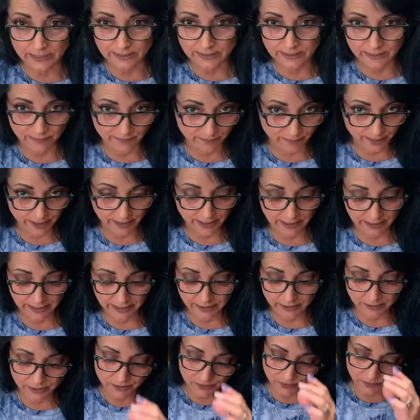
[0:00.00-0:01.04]
different
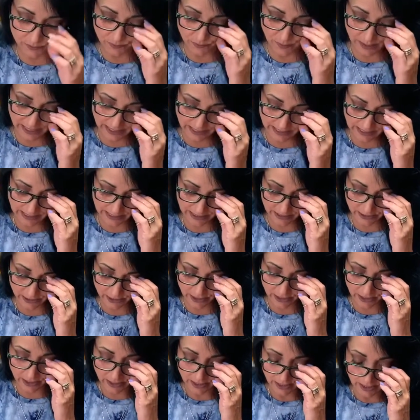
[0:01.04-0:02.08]
glitters right
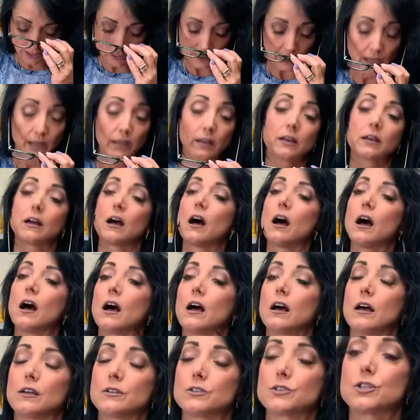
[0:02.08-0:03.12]
here.
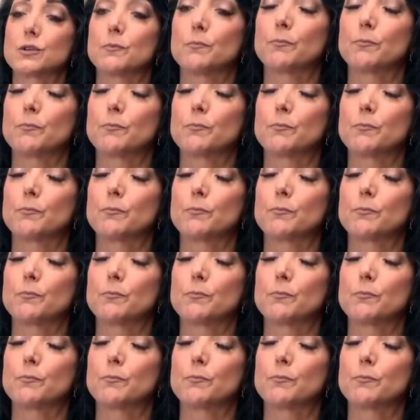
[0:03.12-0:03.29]
To